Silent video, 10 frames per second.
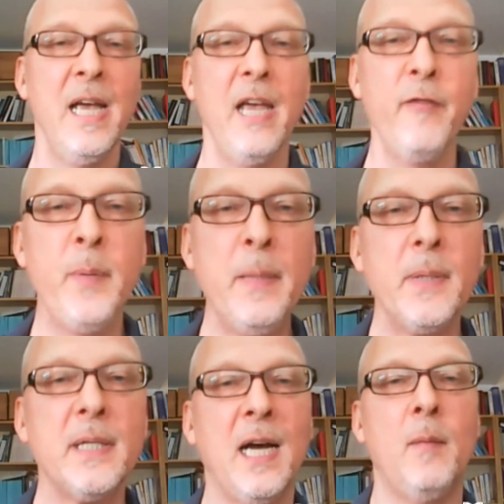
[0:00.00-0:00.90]
If
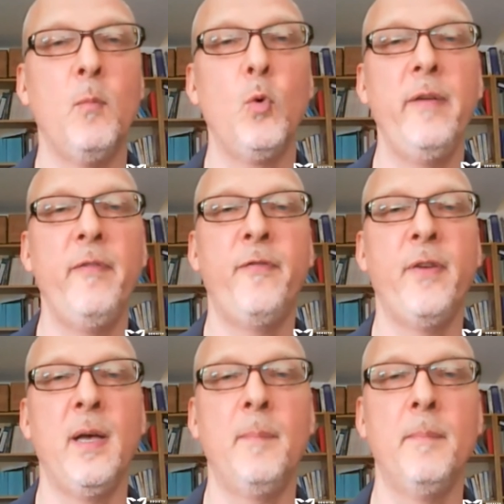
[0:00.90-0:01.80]
people come with,
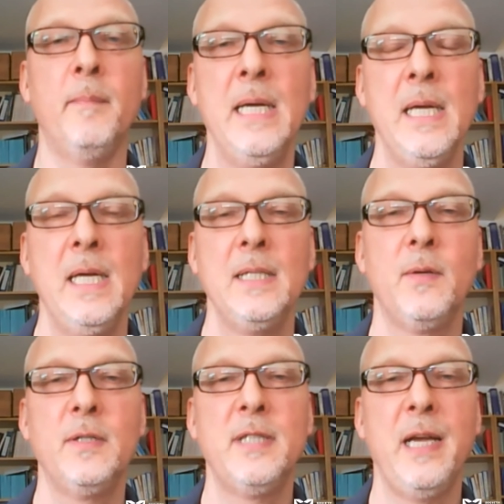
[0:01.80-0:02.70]
um, so
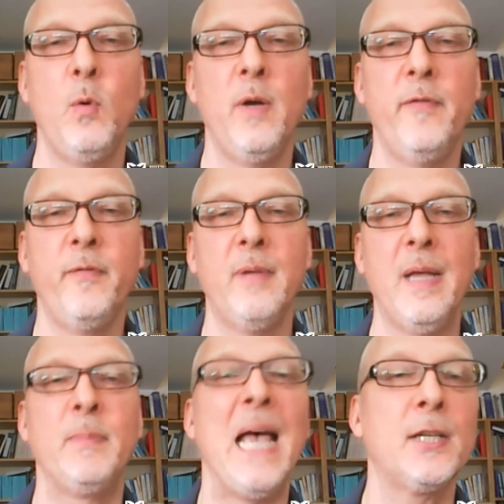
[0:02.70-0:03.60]
to say, with
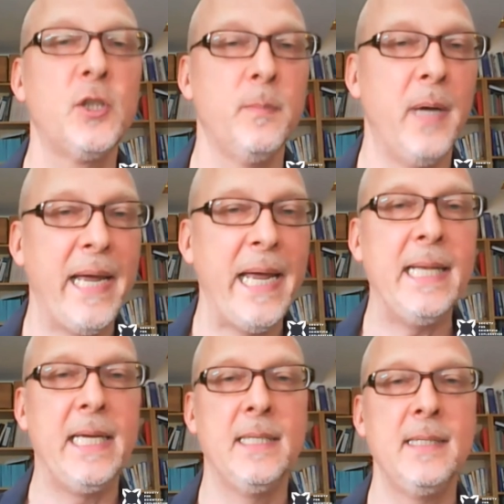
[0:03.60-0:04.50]
abduction by
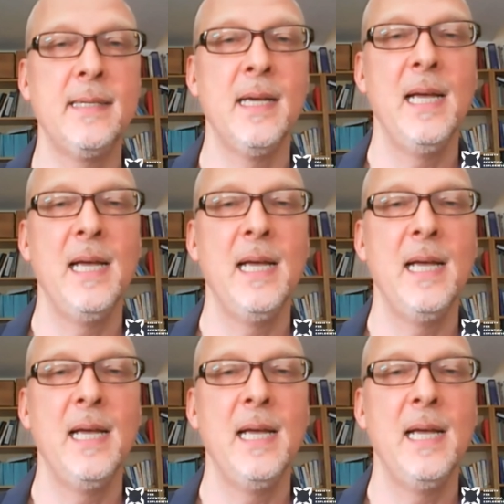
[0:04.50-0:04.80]
aliens,